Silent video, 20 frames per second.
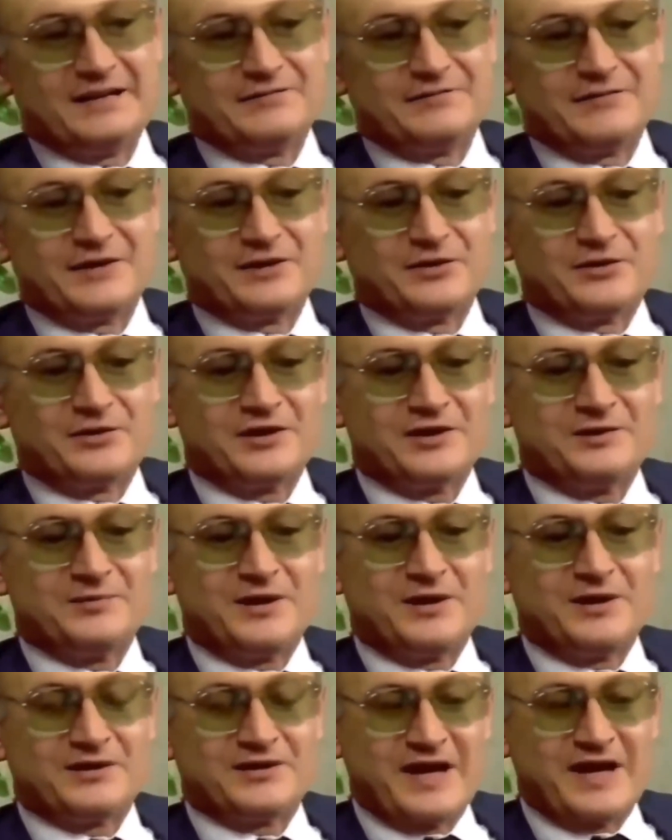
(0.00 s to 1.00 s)
If we are talking
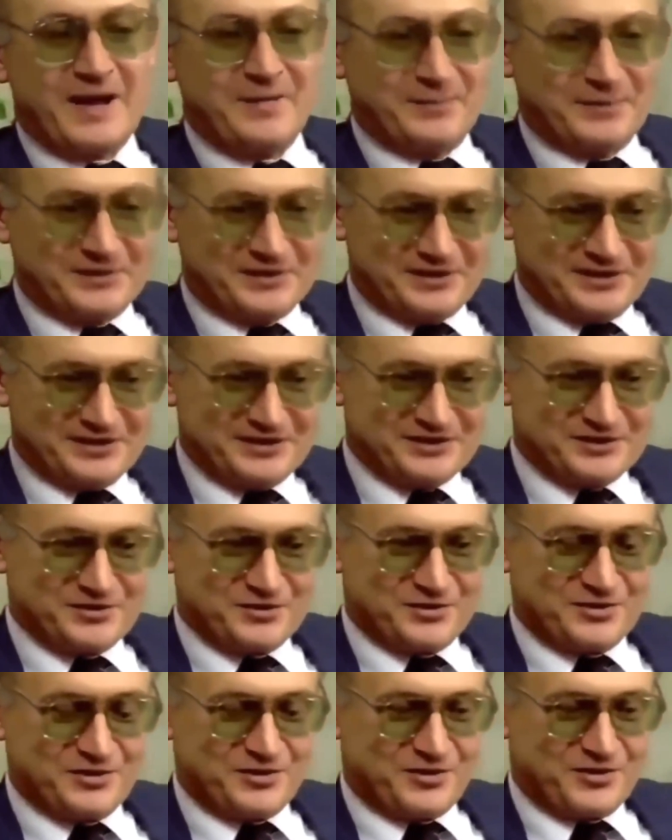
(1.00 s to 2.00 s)
about
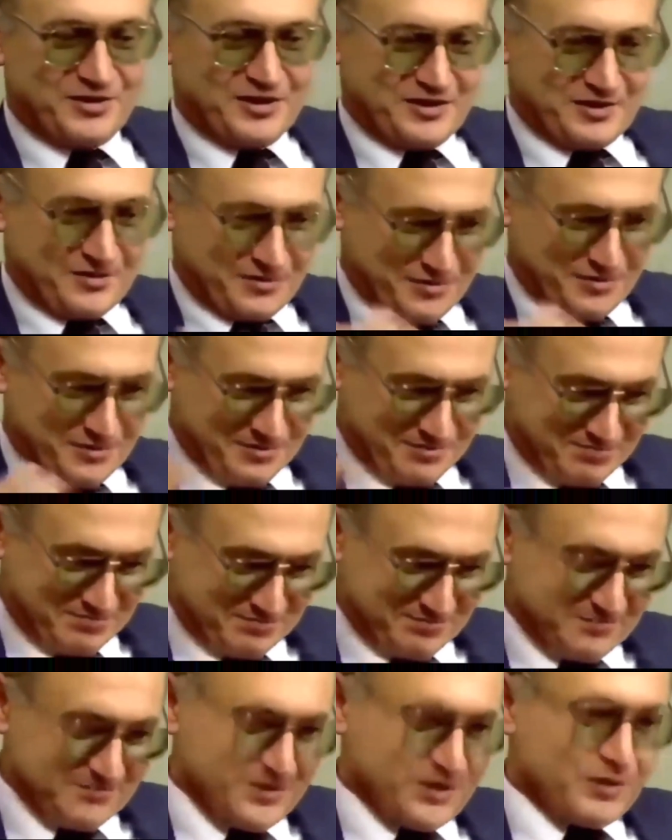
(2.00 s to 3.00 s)
capitalists or, or, or
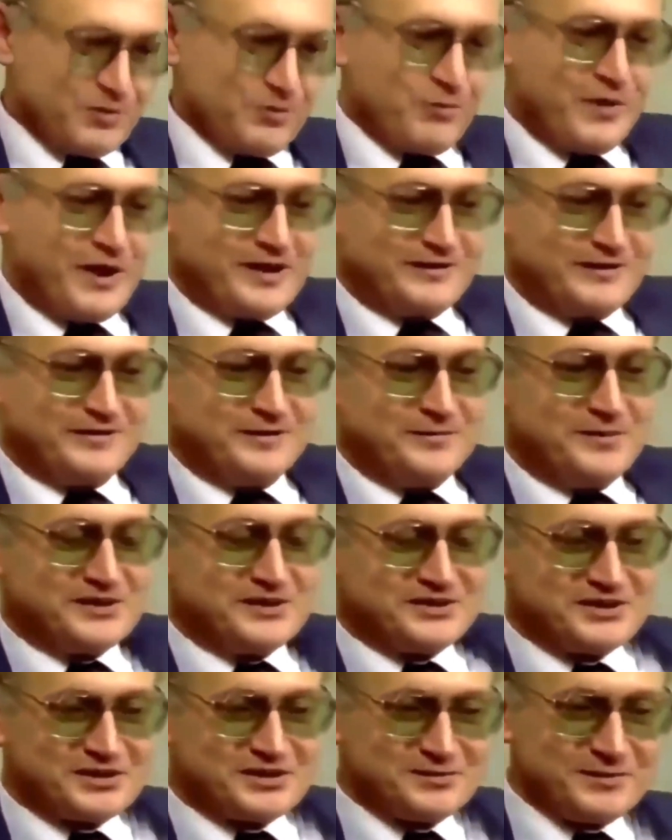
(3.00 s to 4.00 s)
wealthy
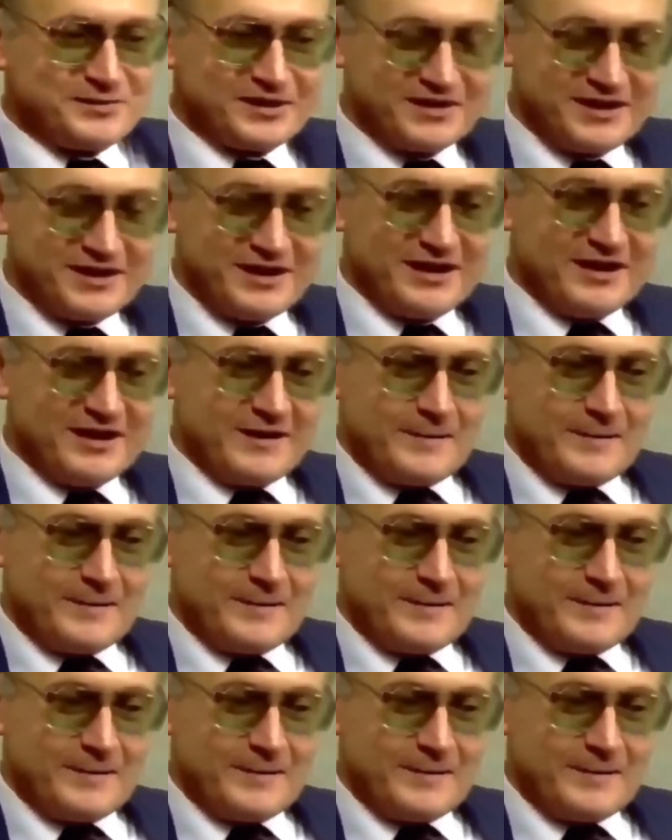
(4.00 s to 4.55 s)
businessmen,